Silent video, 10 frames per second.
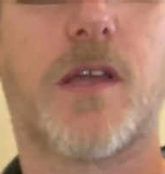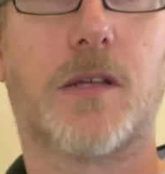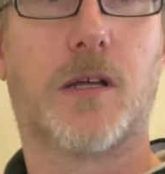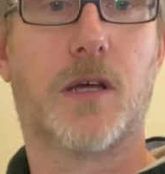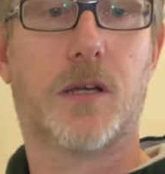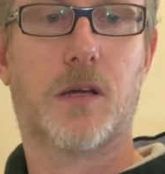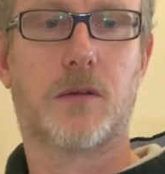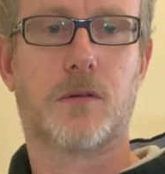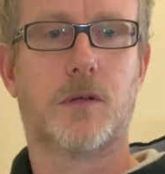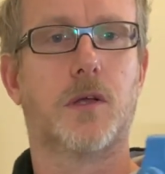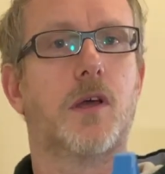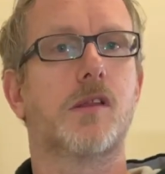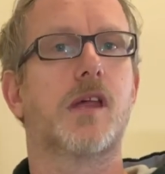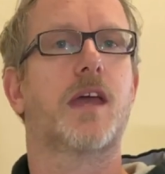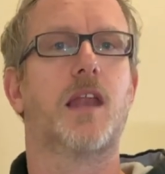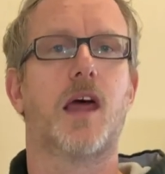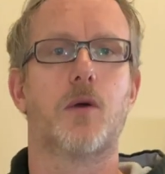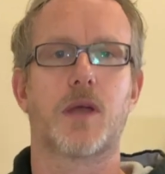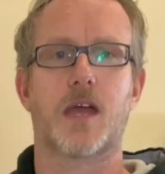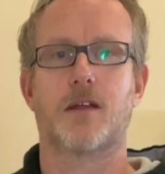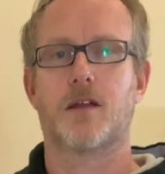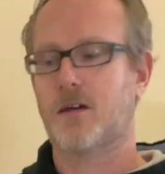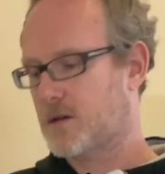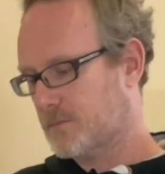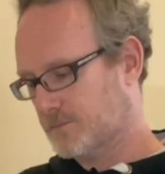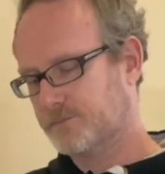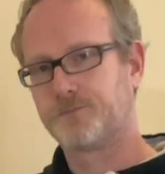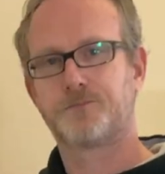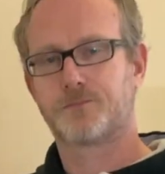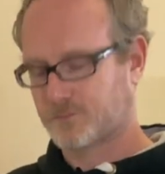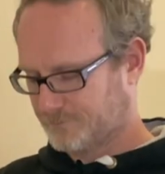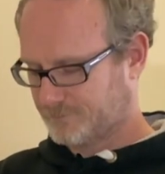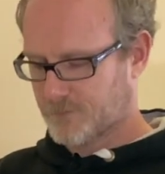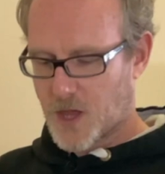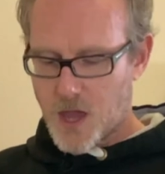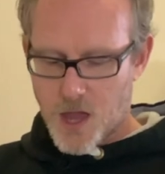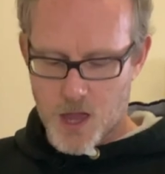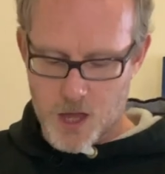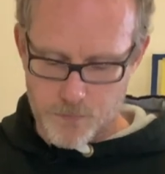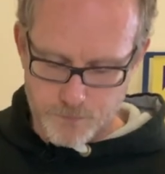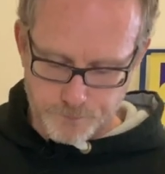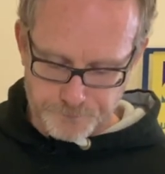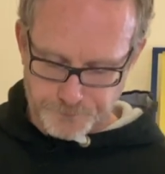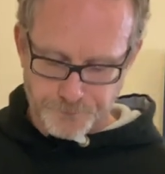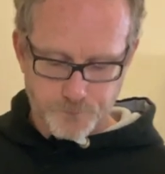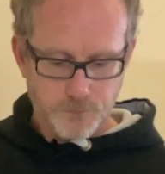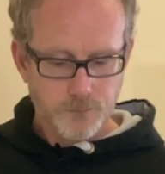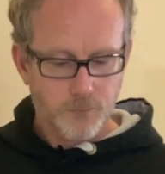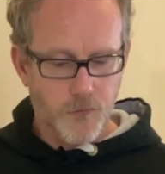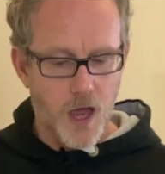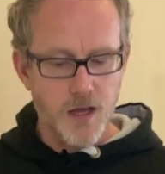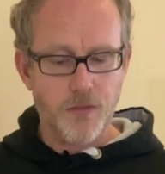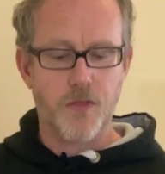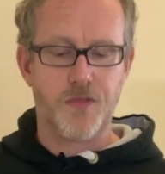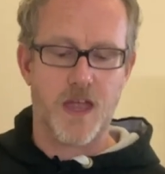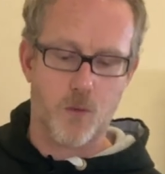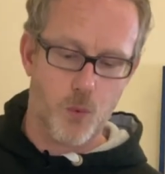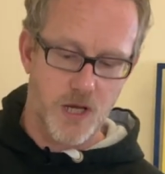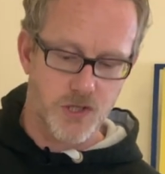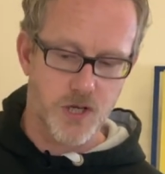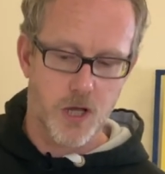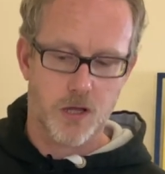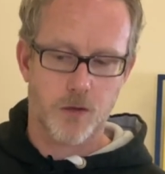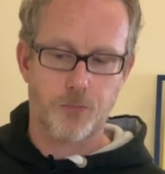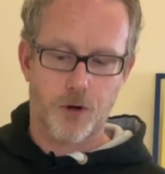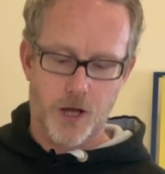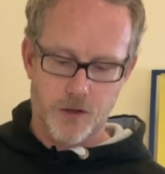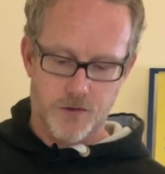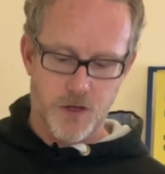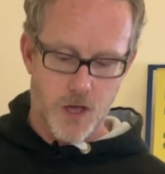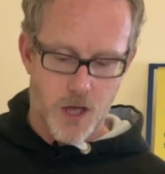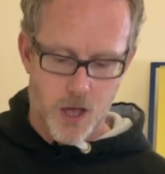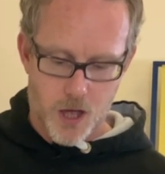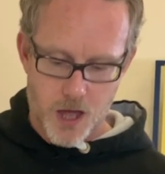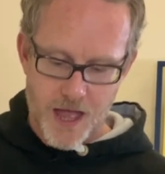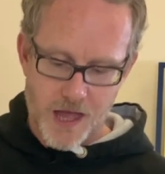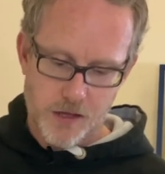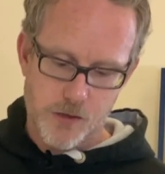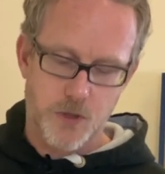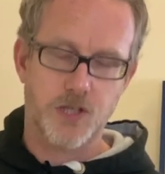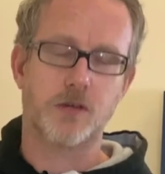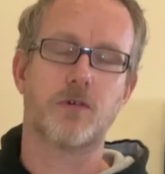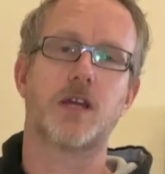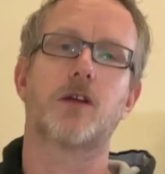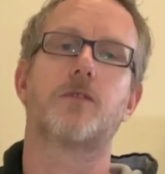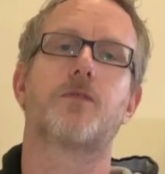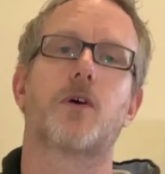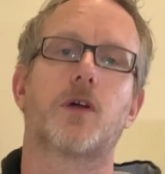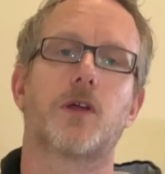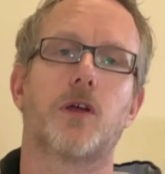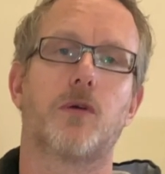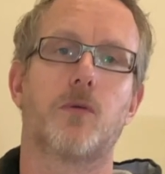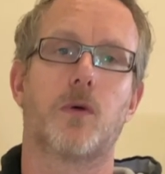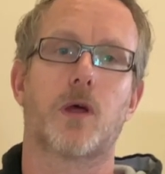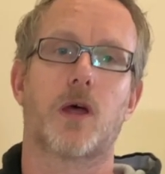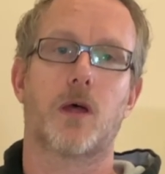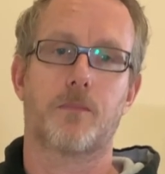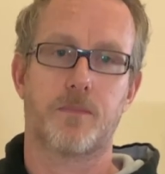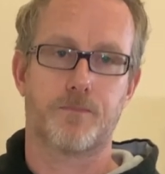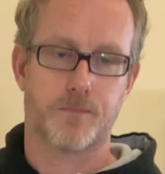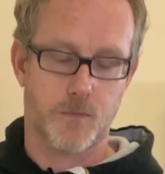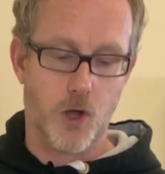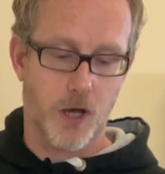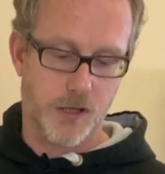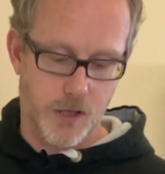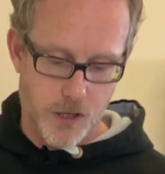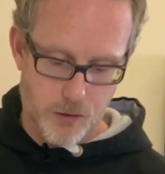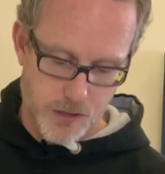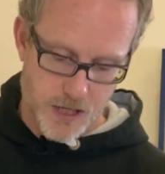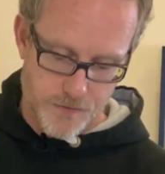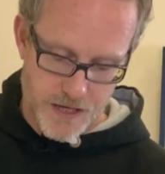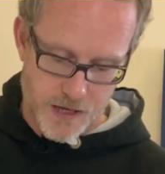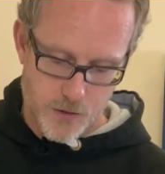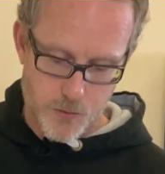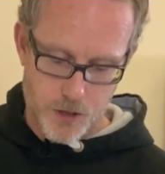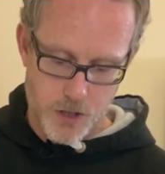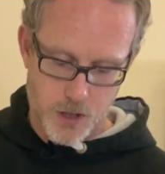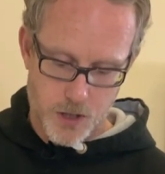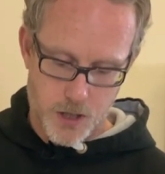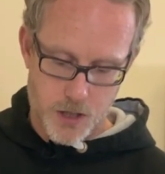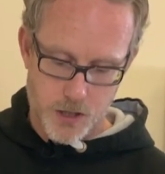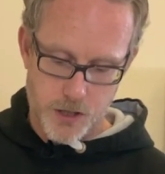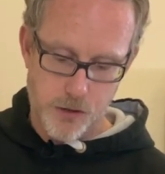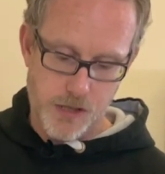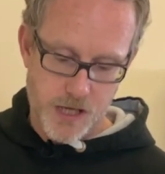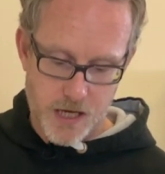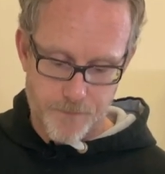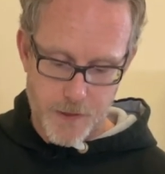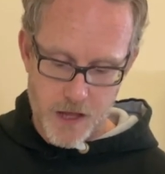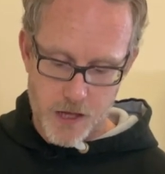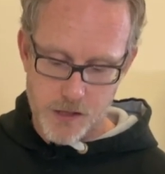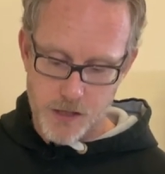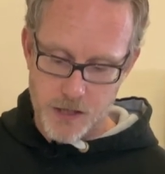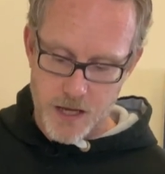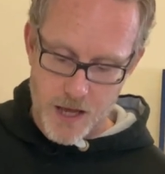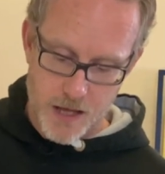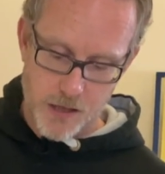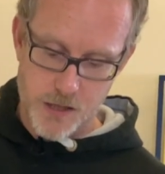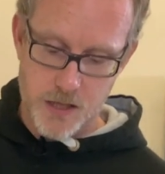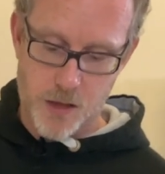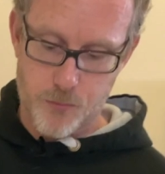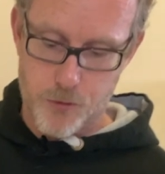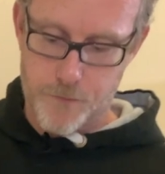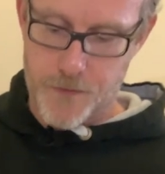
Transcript: Alana. Say hello again, Alana. Hi. Another thing which the product has, which is really good for you guys and girls out there who are using it, is that it has a number of